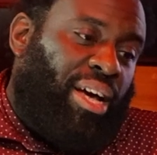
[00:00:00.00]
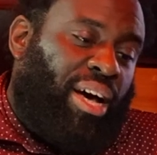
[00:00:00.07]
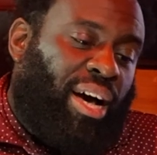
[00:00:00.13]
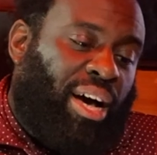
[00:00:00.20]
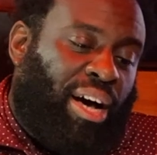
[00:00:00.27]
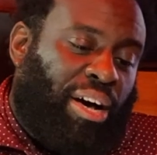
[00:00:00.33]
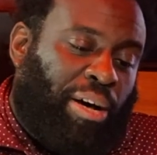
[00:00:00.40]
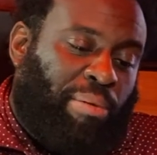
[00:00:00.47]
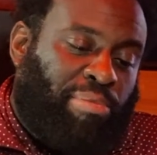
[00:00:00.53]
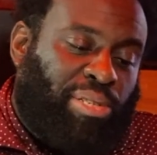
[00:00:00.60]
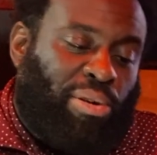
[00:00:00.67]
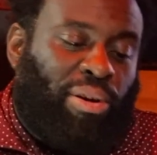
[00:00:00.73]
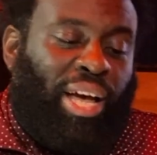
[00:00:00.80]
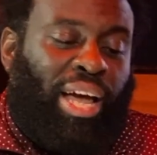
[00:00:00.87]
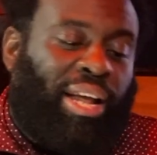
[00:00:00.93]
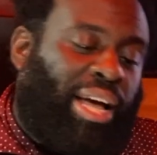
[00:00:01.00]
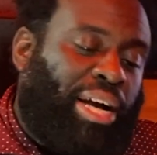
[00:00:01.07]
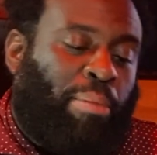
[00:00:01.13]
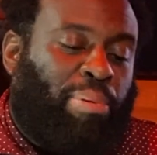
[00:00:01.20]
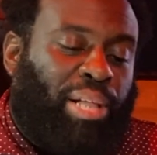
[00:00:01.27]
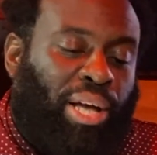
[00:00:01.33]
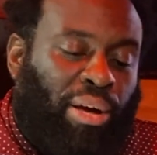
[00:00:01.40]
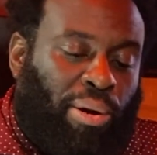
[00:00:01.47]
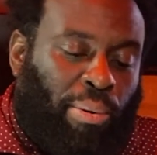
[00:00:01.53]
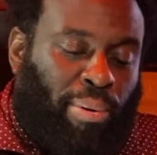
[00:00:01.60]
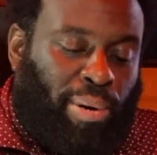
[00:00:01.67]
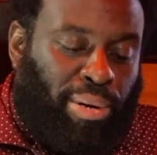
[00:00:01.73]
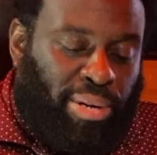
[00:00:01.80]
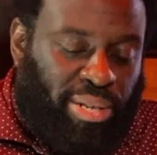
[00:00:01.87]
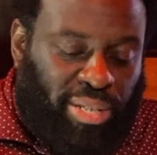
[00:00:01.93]
So kind of like a play on
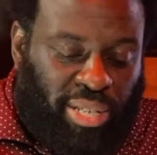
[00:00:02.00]
words.